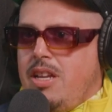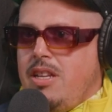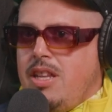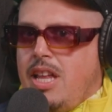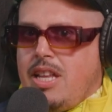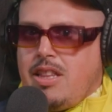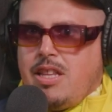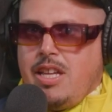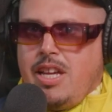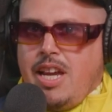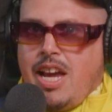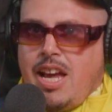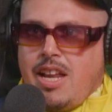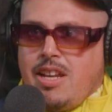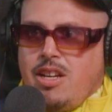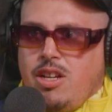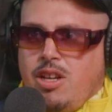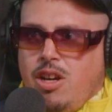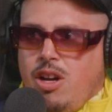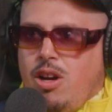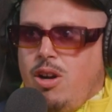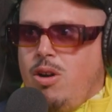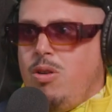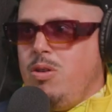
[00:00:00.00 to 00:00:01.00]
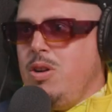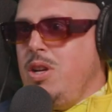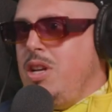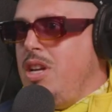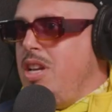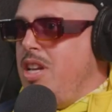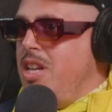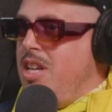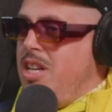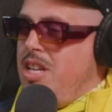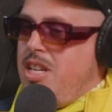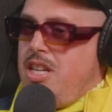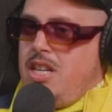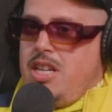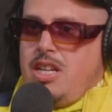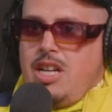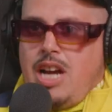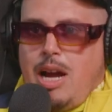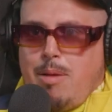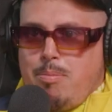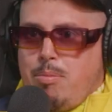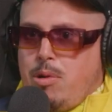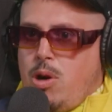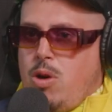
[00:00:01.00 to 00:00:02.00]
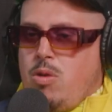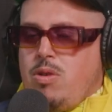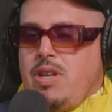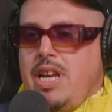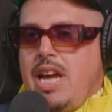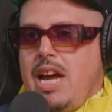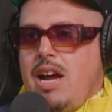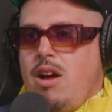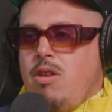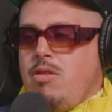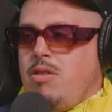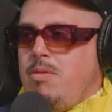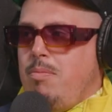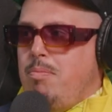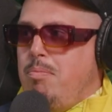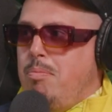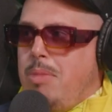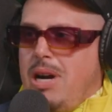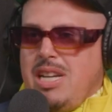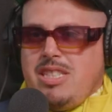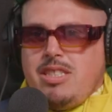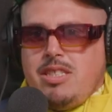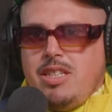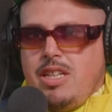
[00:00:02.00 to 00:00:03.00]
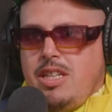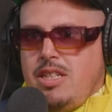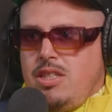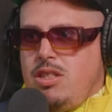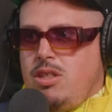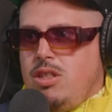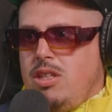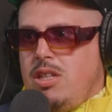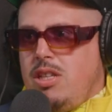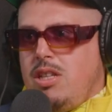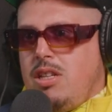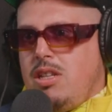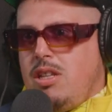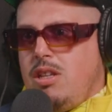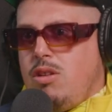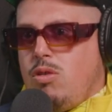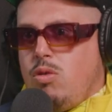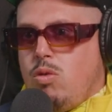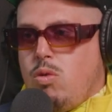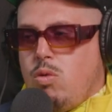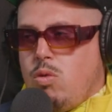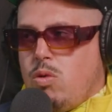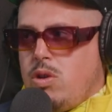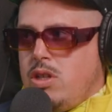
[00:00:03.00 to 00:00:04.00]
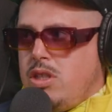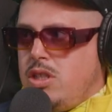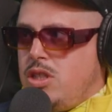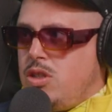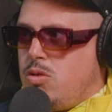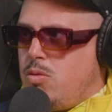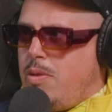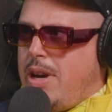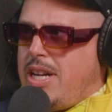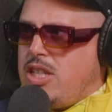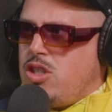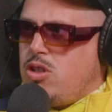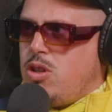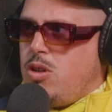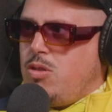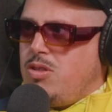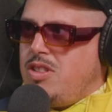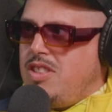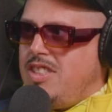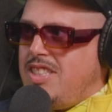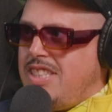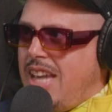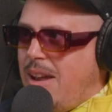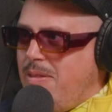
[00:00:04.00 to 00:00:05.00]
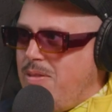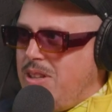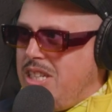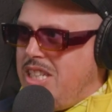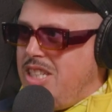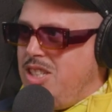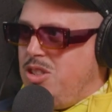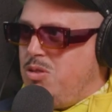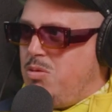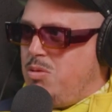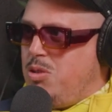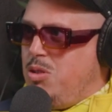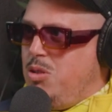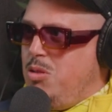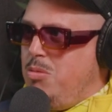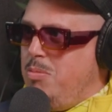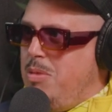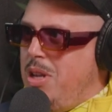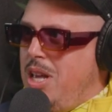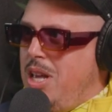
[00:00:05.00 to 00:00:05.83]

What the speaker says: And that thing had to go, got broke down, busted it to a little orange retro 70s room.